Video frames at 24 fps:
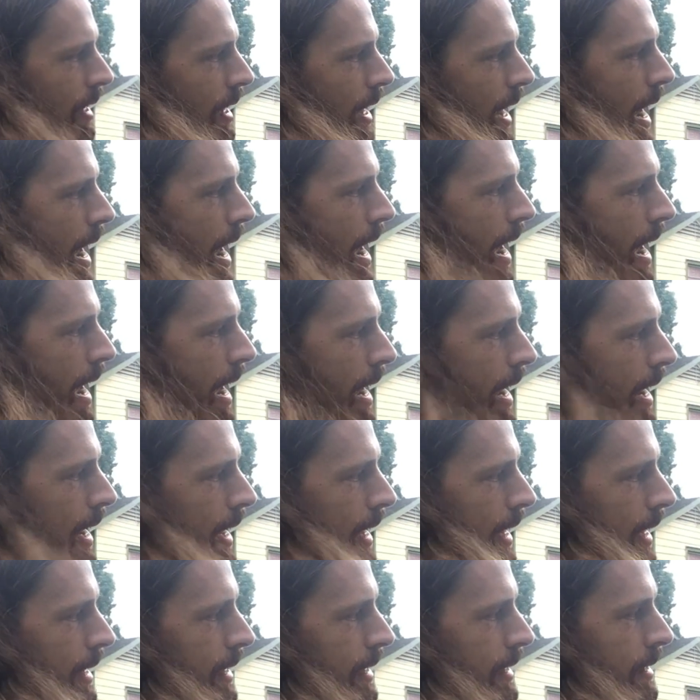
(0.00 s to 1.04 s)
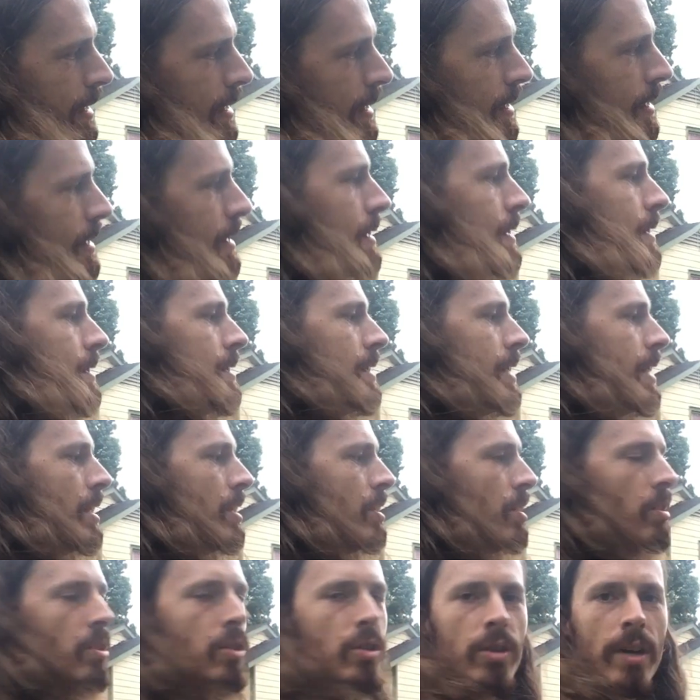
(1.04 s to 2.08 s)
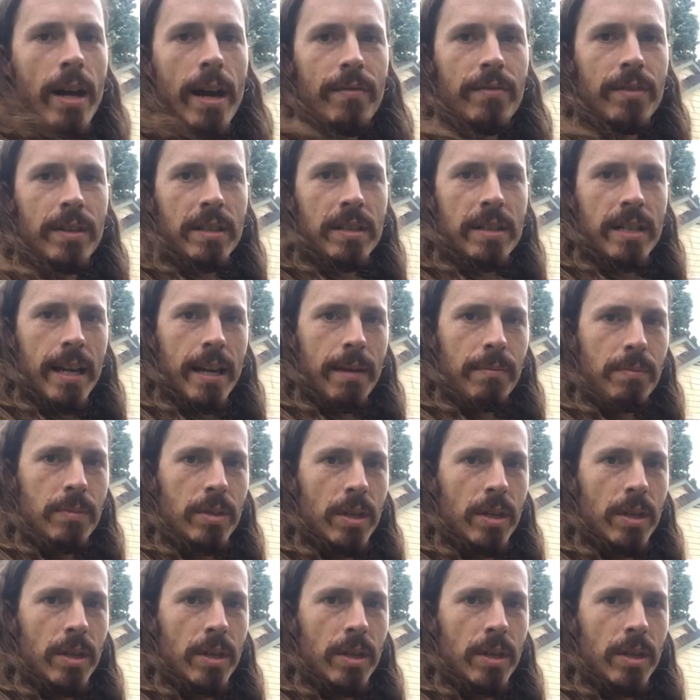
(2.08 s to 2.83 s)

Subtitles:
I did use grafting tape